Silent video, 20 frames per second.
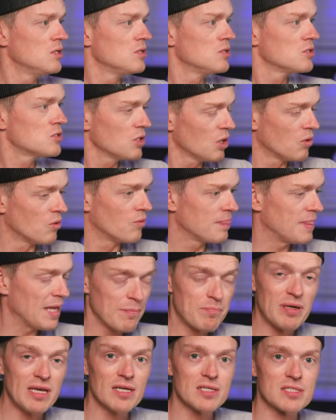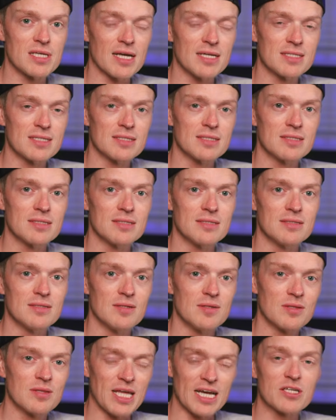So that being said,
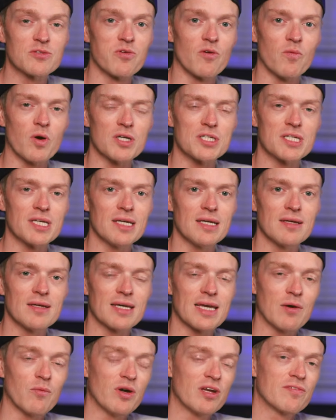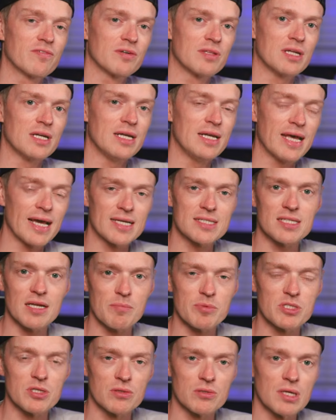thanks for watching. Can't wait for the next
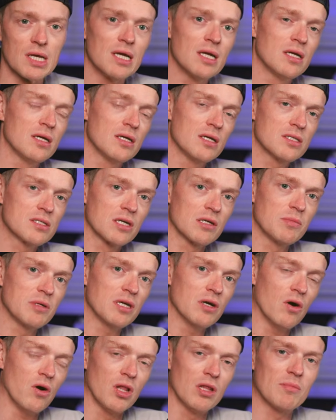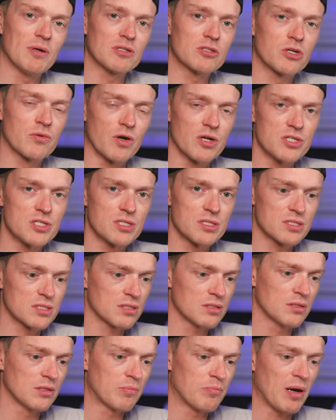episode. It's going to be all about crunches,
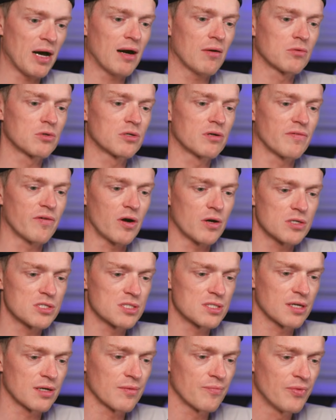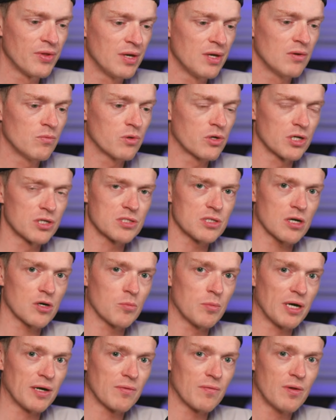the power of hardstyle. We're going to talk
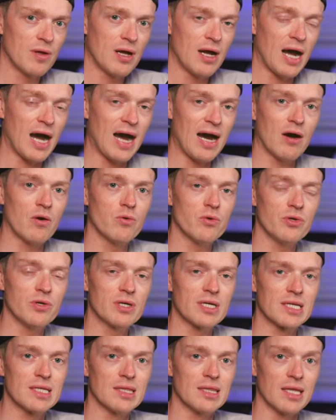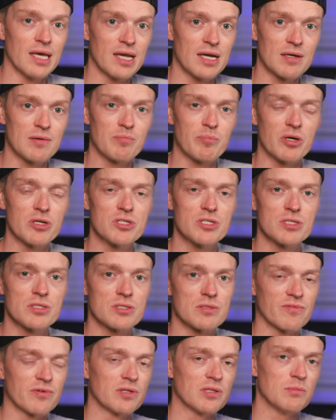about how you can layer
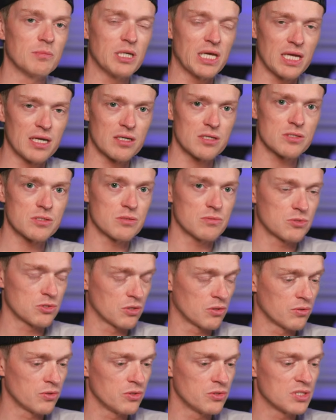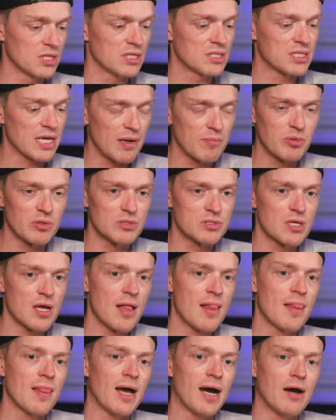crunches for the beginners, so using samples,
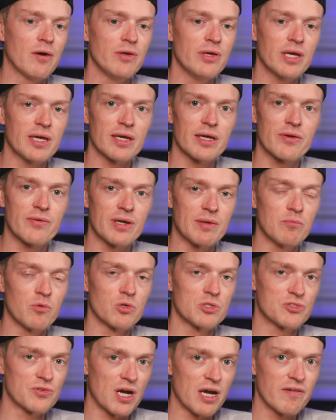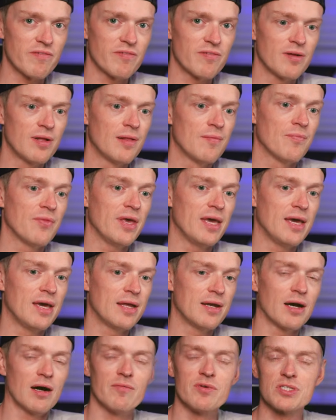how you can create more drive,
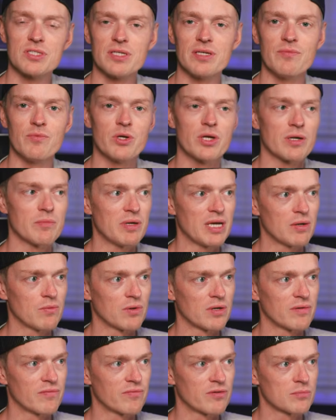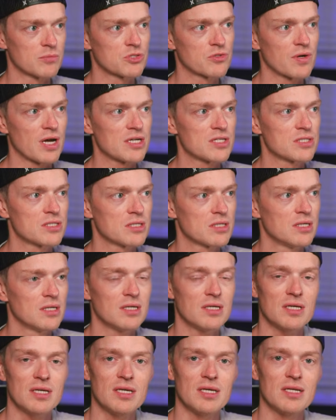and obviously we're going to make one from scratch
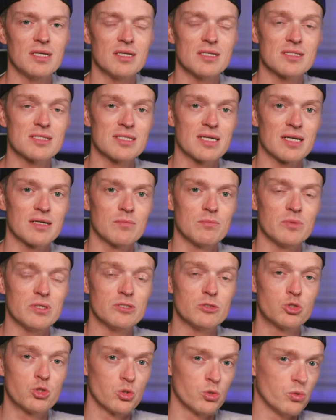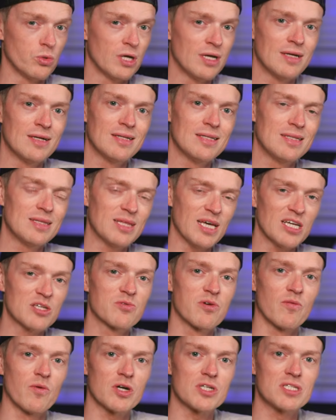in Serum 2. Thanks
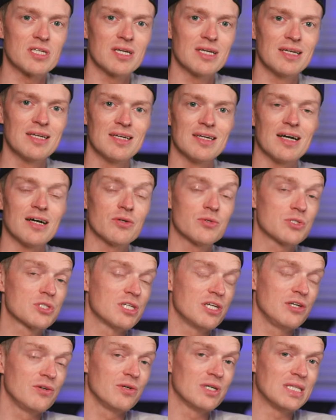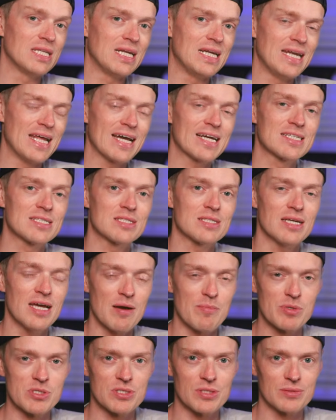for watching. I'll see you in the next
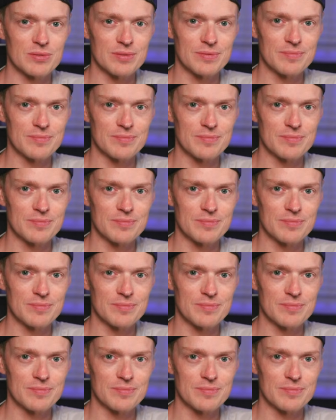episode.